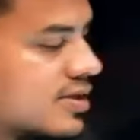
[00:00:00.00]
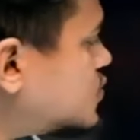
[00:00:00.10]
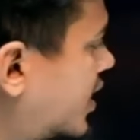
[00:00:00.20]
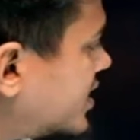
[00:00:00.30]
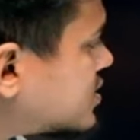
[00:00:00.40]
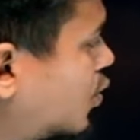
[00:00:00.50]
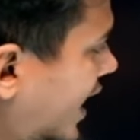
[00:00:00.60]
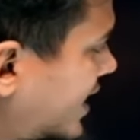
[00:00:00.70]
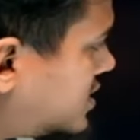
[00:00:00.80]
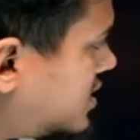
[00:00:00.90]
this one is
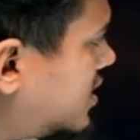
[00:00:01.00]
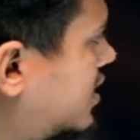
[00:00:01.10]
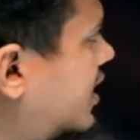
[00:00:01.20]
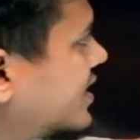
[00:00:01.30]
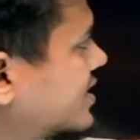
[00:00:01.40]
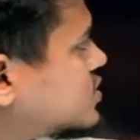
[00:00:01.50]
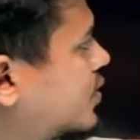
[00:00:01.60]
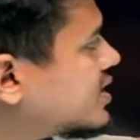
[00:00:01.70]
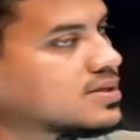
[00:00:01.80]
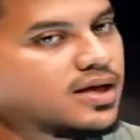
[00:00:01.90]
chlorite, and
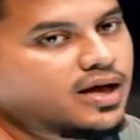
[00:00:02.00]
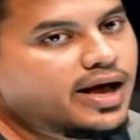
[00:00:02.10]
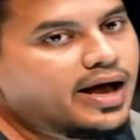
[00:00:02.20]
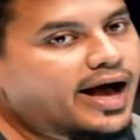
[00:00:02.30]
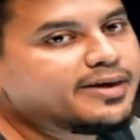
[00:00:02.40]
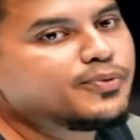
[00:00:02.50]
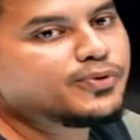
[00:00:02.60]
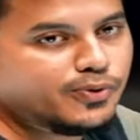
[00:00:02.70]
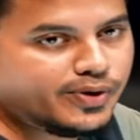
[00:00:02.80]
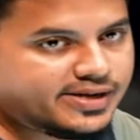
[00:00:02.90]
this one is
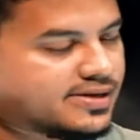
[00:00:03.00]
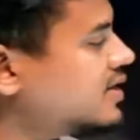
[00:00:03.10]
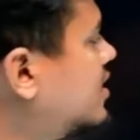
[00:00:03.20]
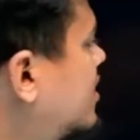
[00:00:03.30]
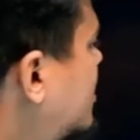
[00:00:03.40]
hypochlorite.